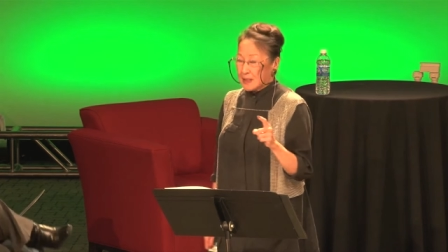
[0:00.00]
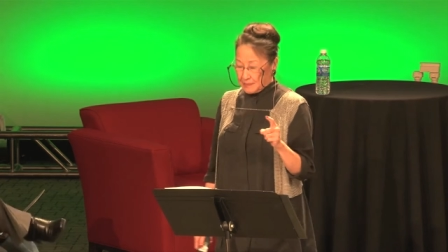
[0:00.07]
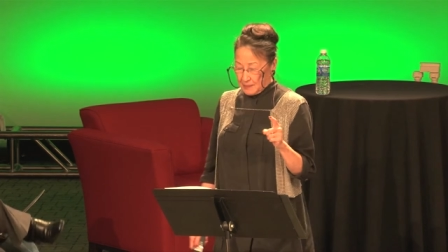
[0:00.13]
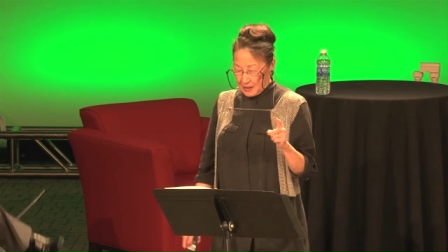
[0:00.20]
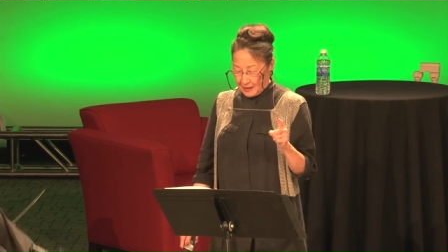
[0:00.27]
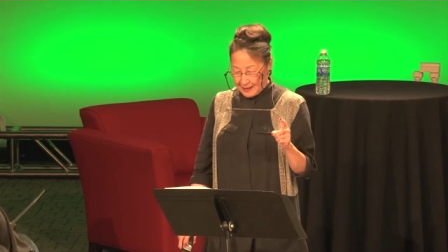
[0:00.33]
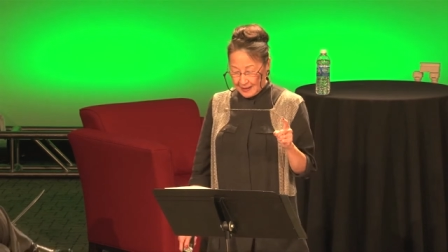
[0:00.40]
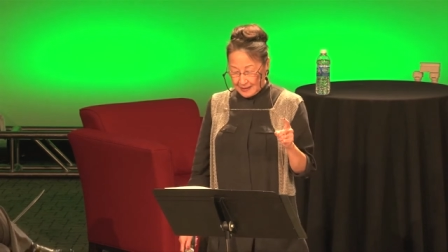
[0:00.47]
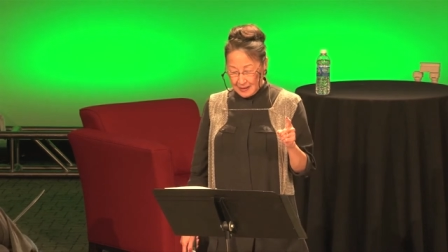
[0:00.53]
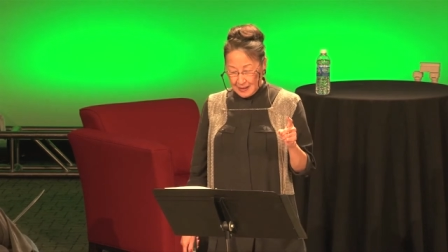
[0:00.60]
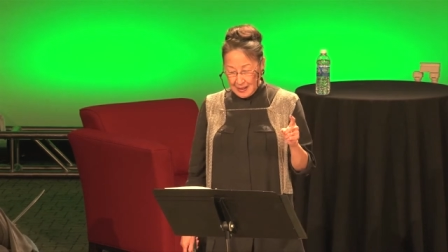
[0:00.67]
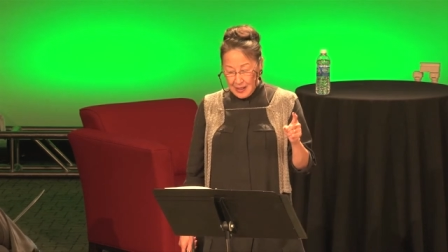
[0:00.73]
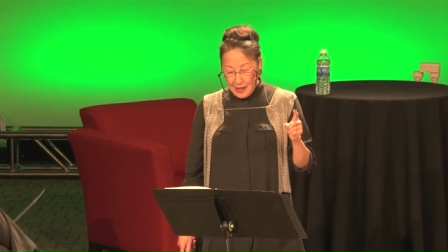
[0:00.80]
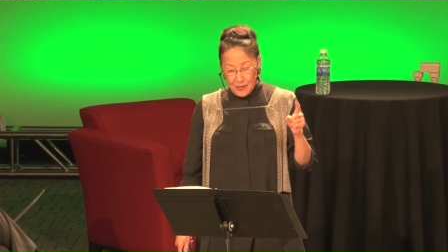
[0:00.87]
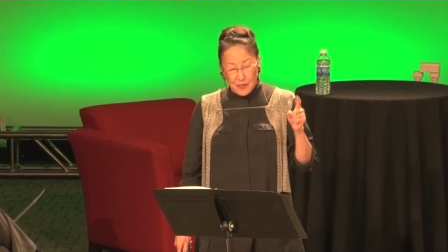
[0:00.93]
American,
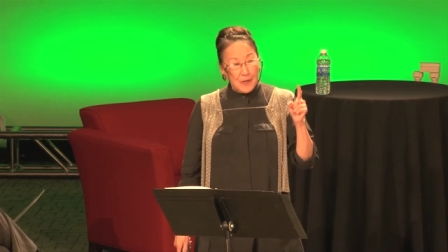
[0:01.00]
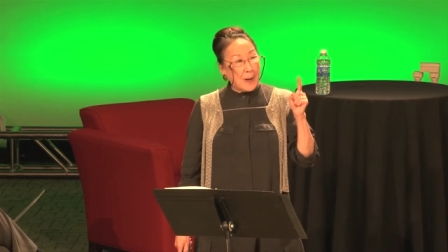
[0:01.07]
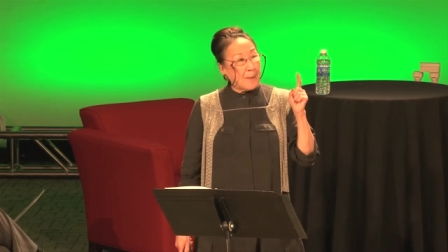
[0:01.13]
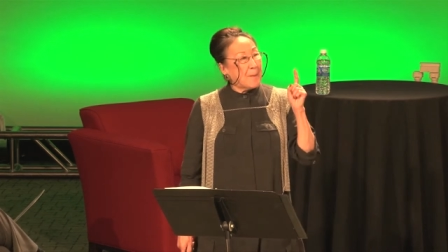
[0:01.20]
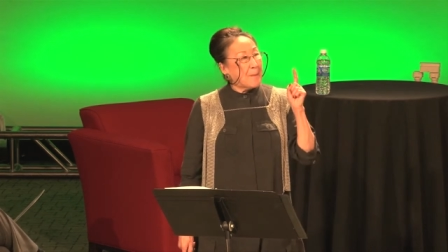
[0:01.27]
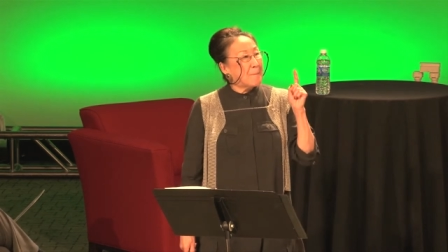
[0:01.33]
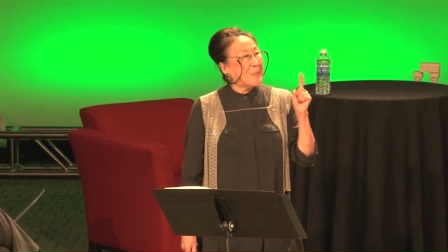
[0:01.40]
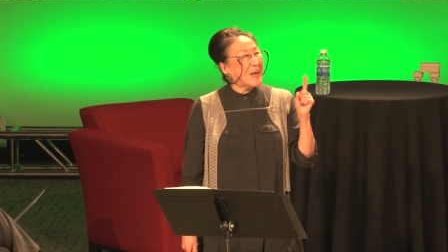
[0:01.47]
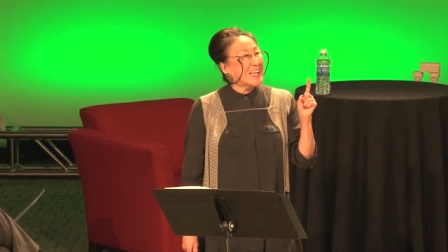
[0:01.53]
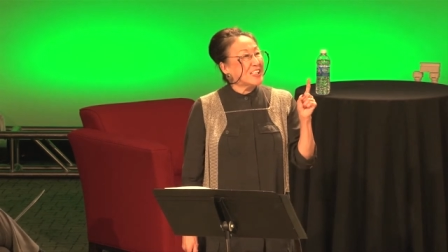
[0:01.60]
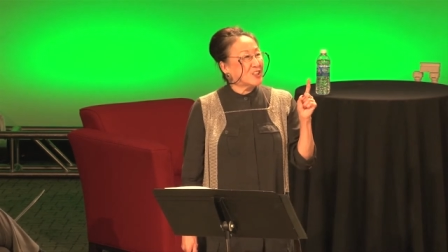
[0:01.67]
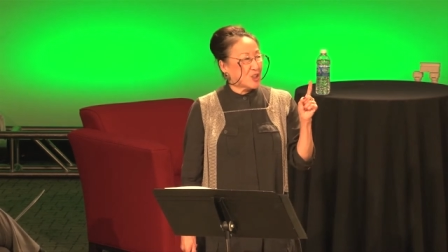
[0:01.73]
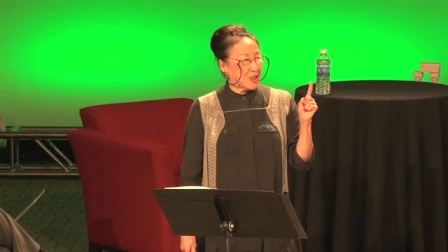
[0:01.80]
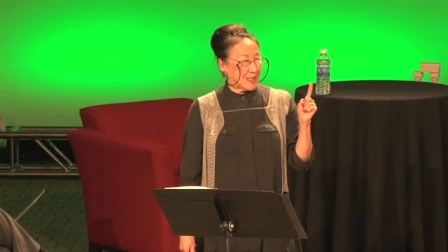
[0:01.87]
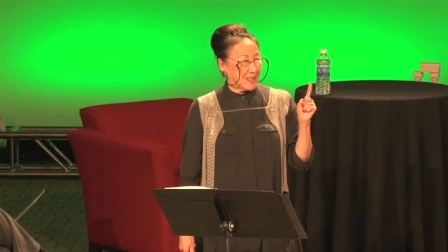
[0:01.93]
from
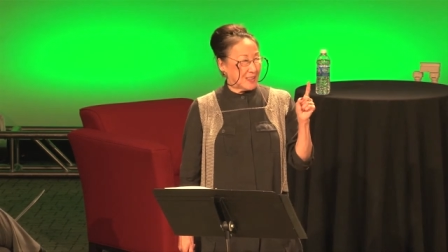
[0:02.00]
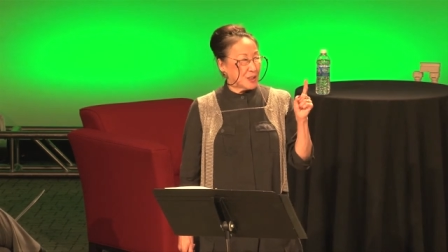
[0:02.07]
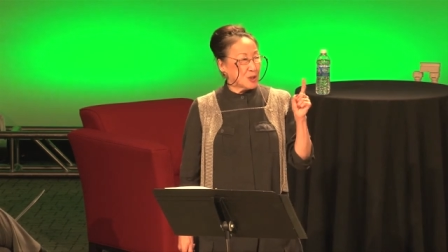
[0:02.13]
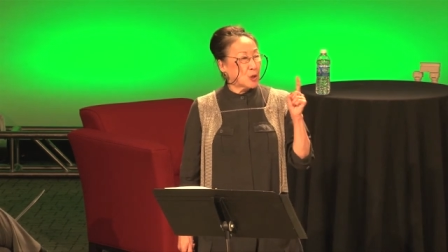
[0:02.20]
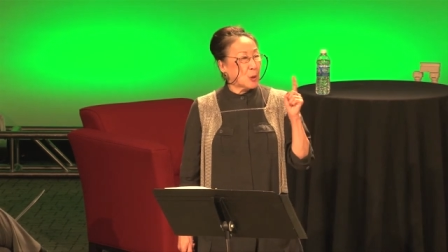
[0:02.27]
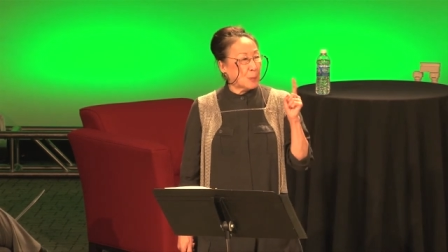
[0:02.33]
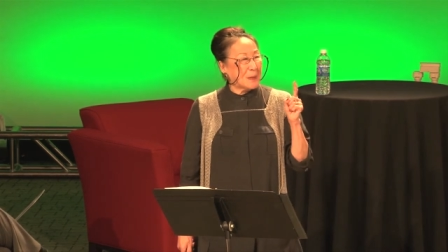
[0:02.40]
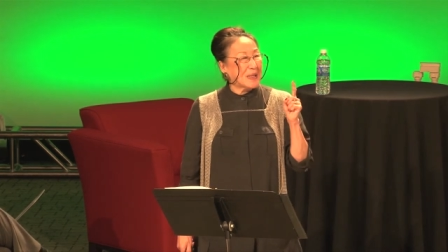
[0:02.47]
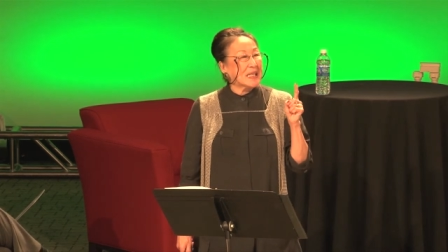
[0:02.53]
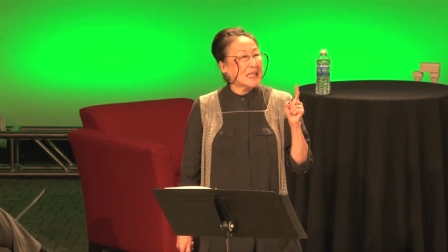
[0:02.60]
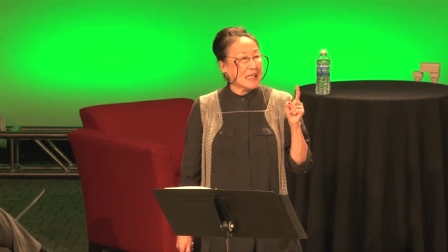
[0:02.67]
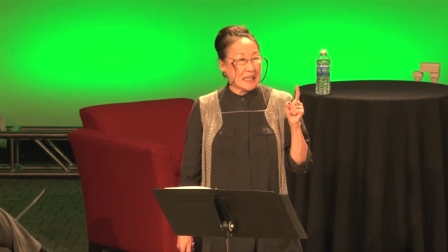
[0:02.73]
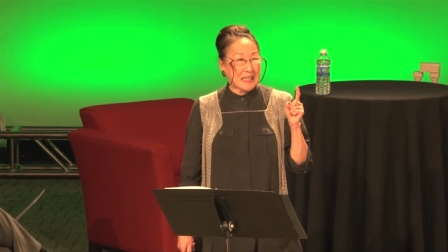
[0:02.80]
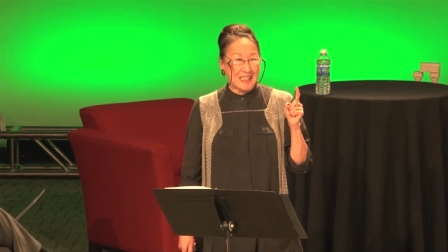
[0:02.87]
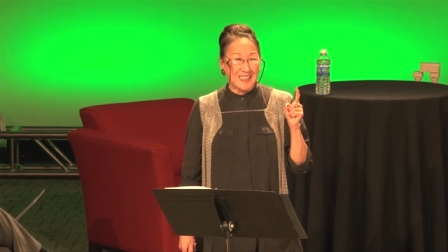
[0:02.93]
Beijing to
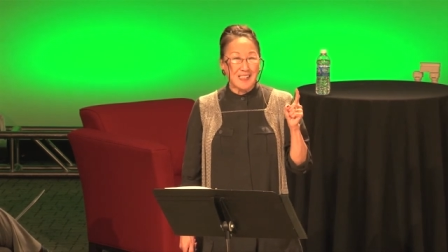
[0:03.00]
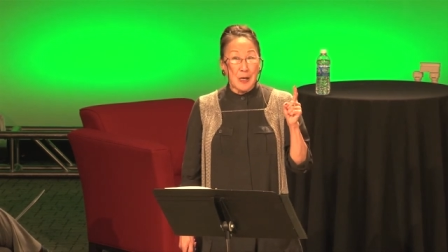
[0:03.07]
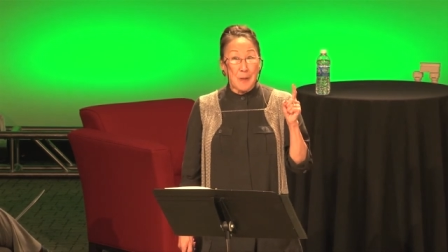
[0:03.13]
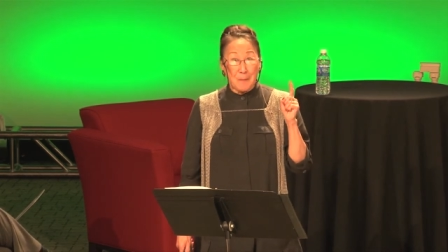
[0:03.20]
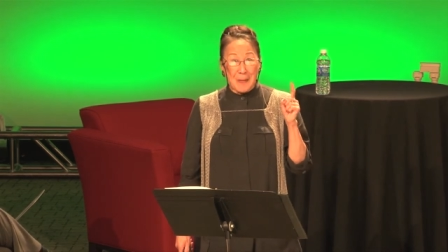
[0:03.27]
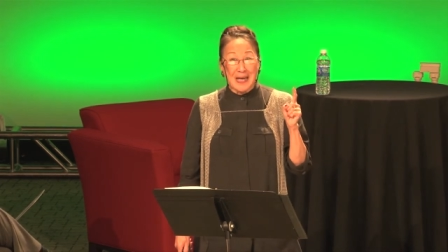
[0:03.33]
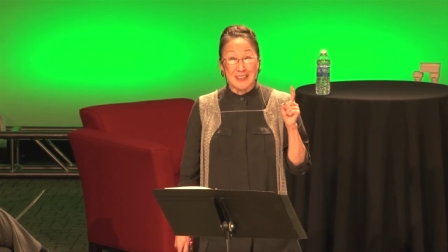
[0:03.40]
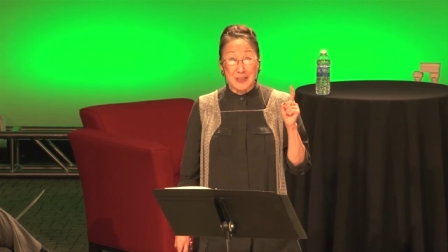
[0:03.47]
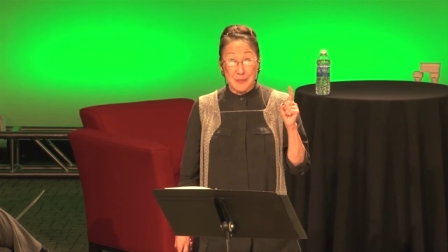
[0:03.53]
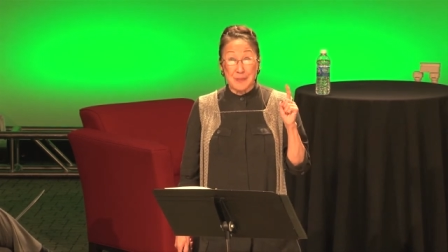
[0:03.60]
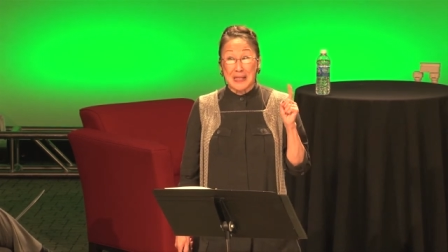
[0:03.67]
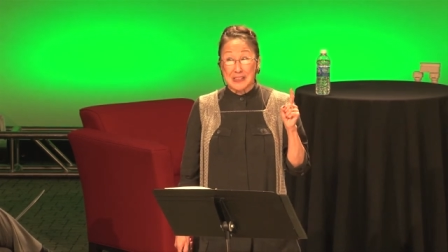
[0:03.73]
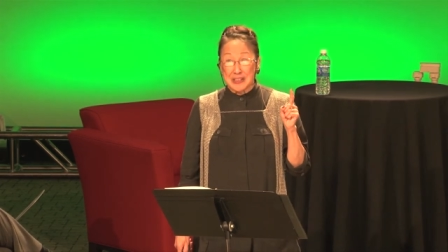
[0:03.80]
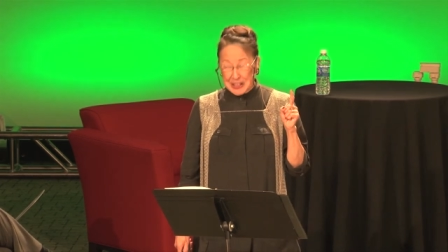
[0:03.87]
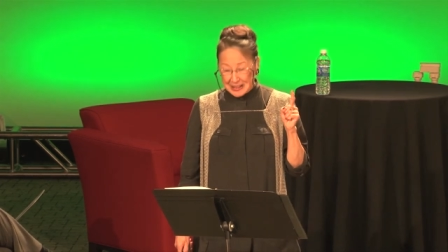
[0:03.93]
Peking, back to
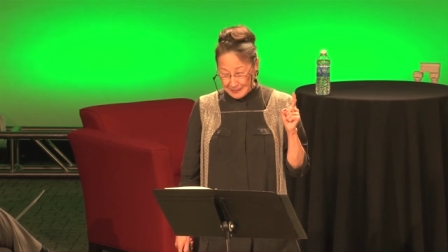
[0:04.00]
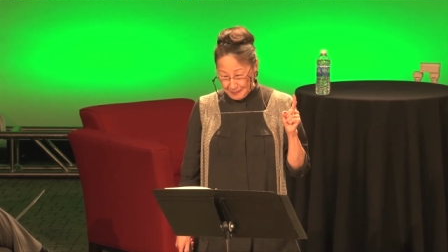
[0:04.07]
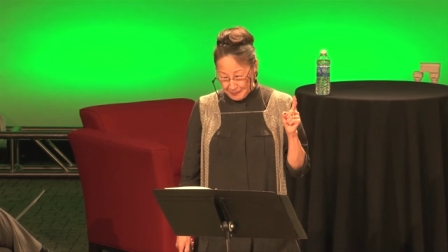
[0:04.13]
Beijing.